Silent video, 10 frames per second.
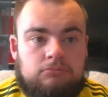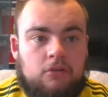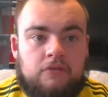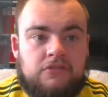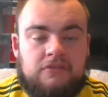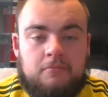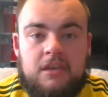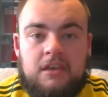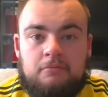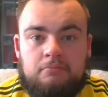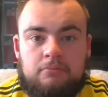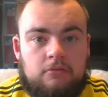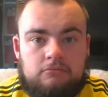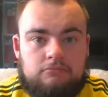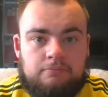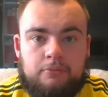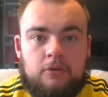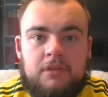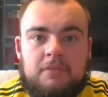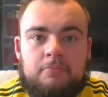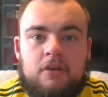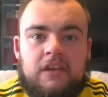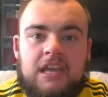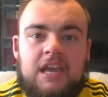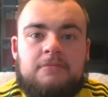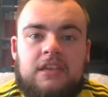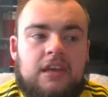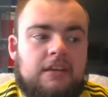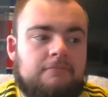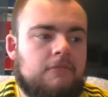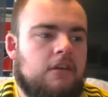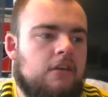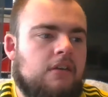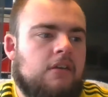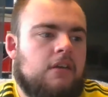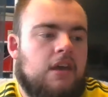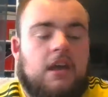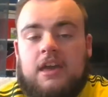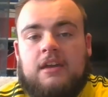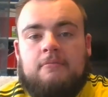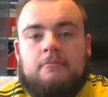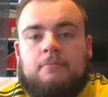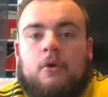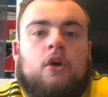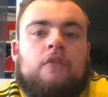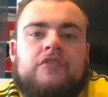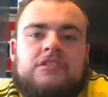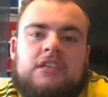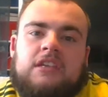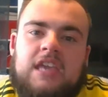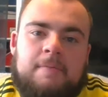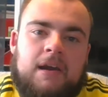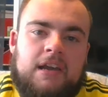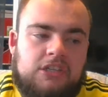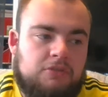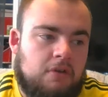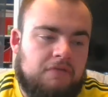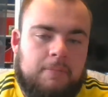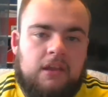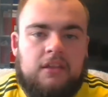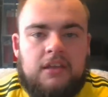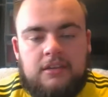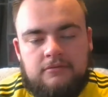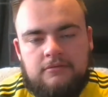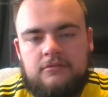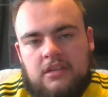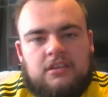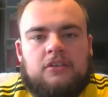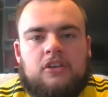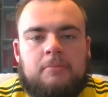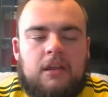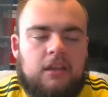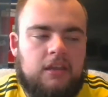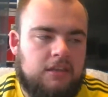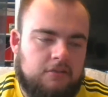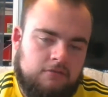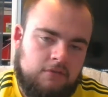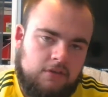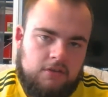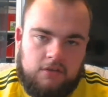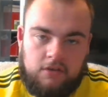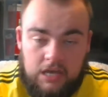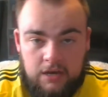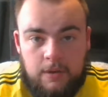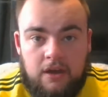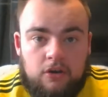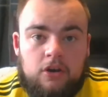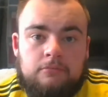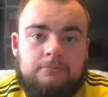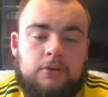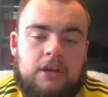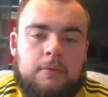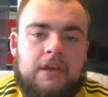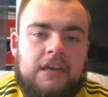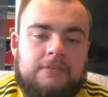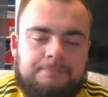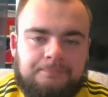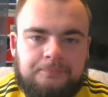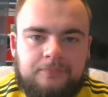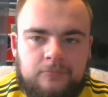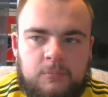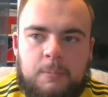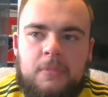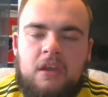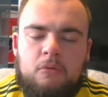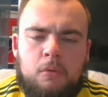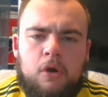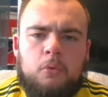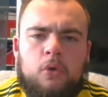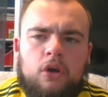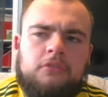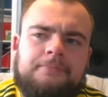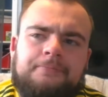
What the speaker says: for me, Boro played the perfect game today. But obviously, they came back into it after the penalty. That's how they got the penalty. The Aguero put it away. We're 1-1.